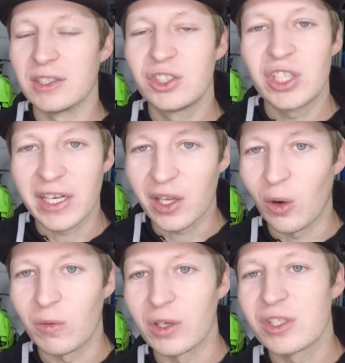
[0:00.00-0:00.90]
check it
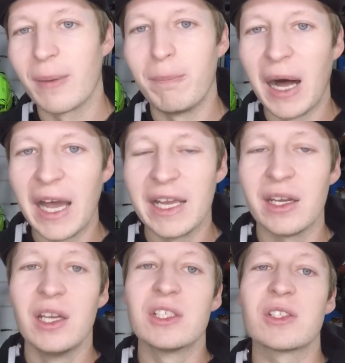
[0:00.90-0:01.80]
over to buy it.
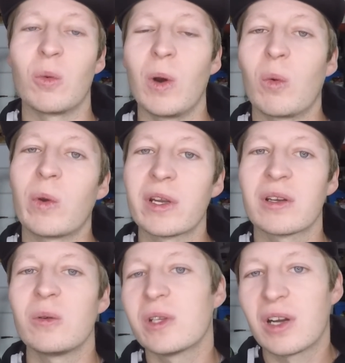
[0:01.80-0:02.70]
So what we're
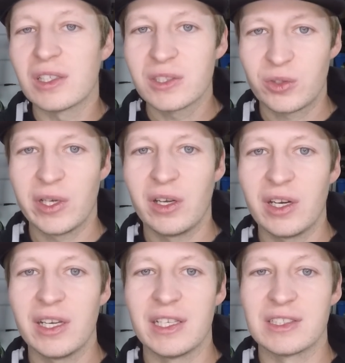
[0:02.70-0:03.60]
going to concentrate
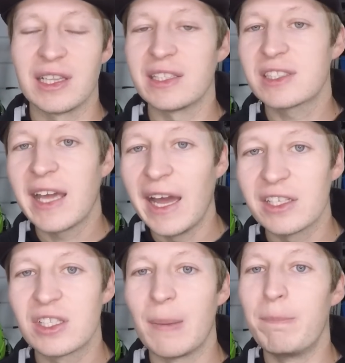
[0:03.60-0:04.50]
on is let's
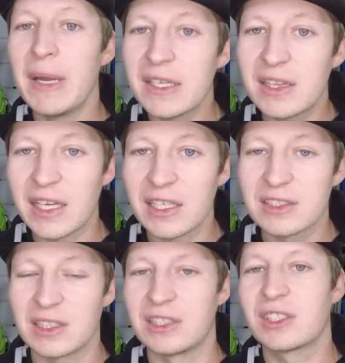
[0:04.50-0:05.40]
catch the big
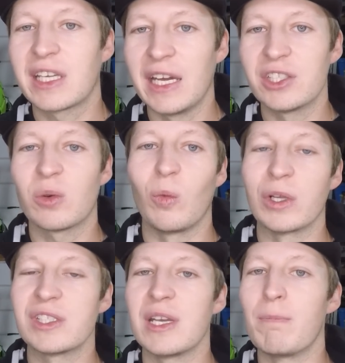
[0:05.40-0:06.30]
things, let's catch
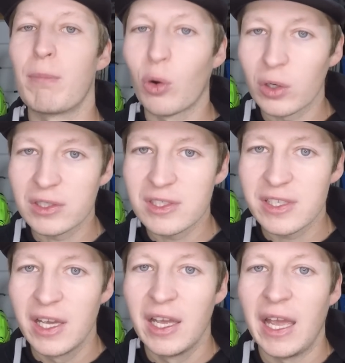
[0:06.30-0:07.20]
what's important,
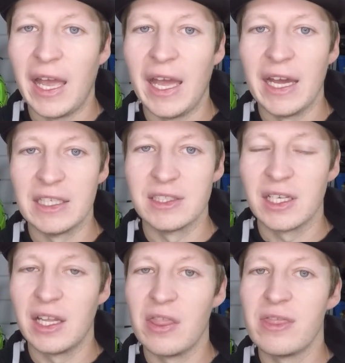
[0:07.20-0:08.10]
and
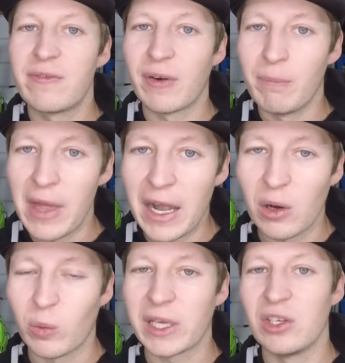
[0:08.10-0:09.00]
from
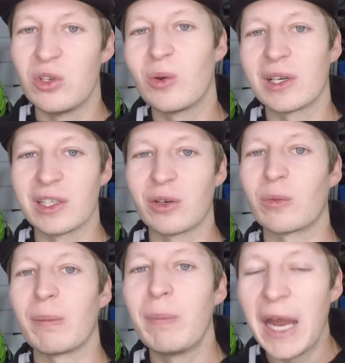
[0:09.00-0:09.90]
there we can do our little
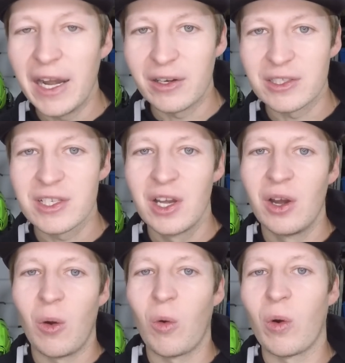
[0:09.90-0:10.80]
repairs
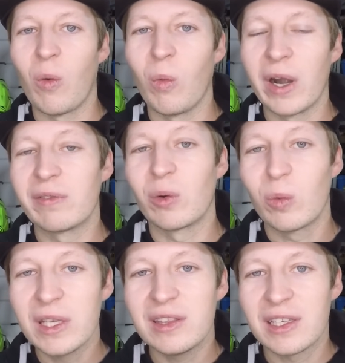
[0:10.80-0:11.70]
or whatever
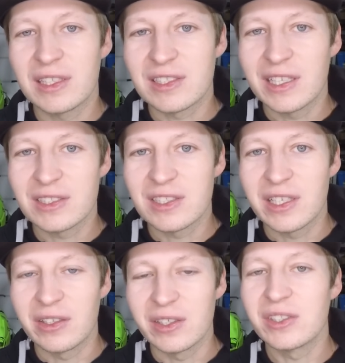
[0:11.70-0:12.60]
we think is
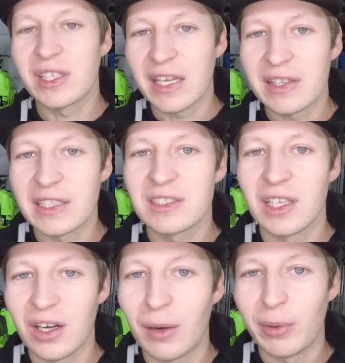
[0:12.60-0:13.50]
necessary to get that
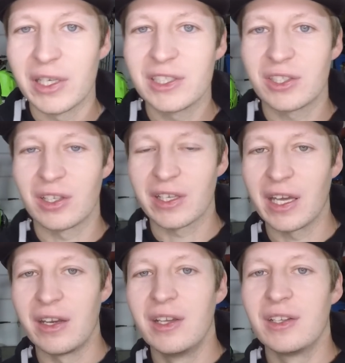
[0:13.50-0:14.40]
sled operational
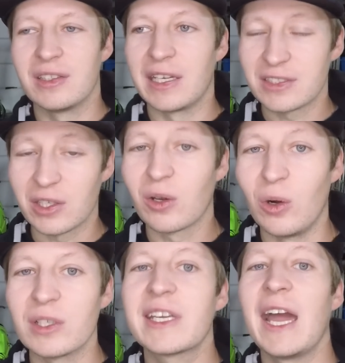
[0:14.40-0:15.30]
again. That's our
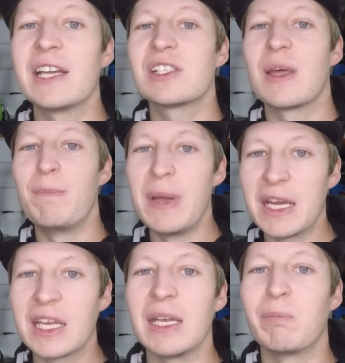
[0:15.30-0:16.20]
goal, catch the
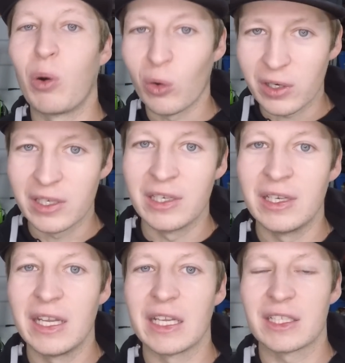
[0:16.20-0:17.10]
big, important,
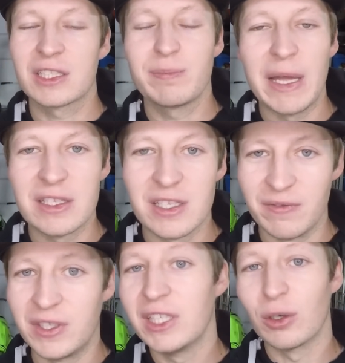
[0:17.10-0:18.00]

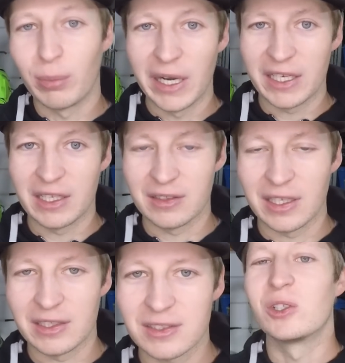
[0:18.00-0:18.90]
expensive, deal-breaking
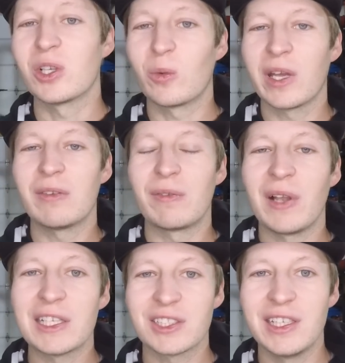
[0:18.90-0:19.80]
things. So we have our
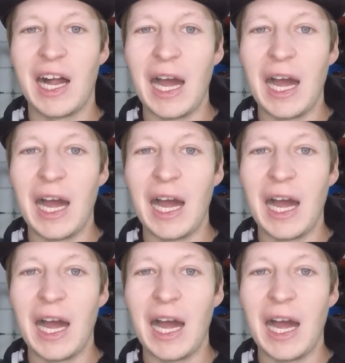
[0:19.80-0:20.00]
flashlight.